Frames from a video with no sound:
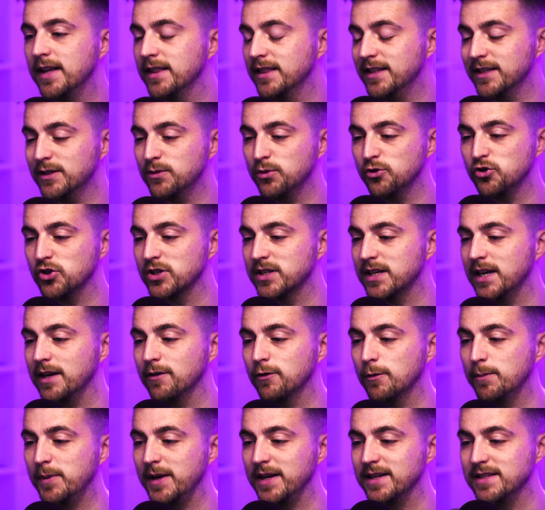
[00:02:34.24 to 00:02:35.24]
this would just keep
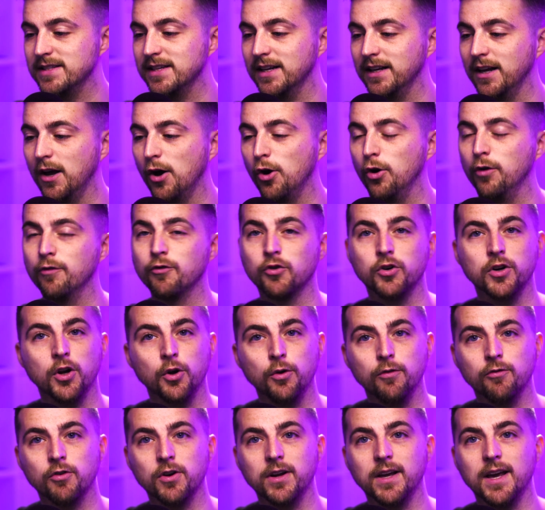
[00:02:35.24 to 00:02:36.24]
repeating over and
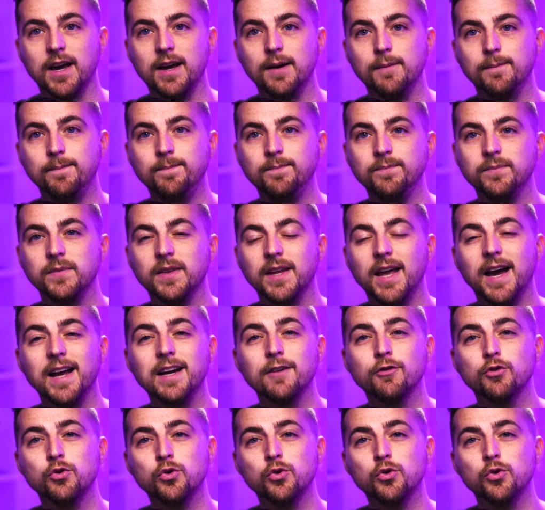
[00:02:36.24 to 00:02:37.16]
over again. And of